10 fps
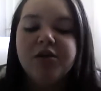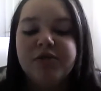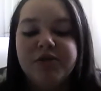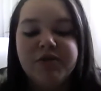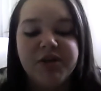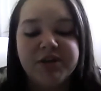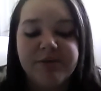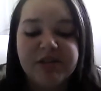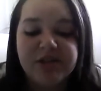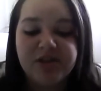Students are
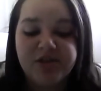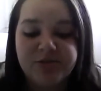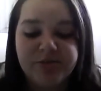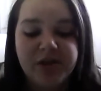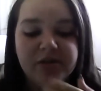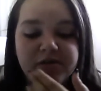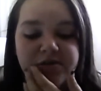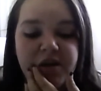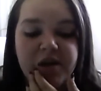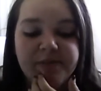expected to bring
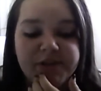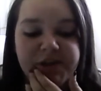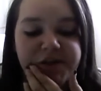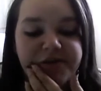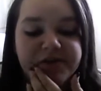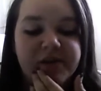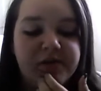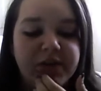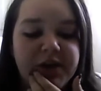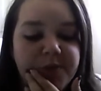study materials that
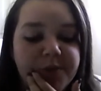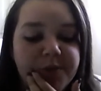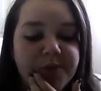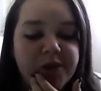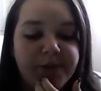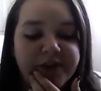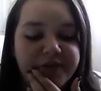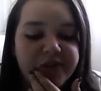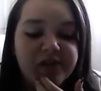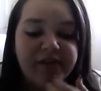will keep them occupied
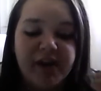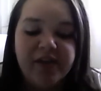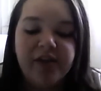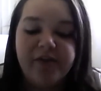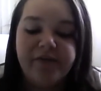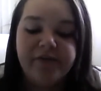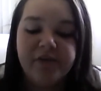for the length of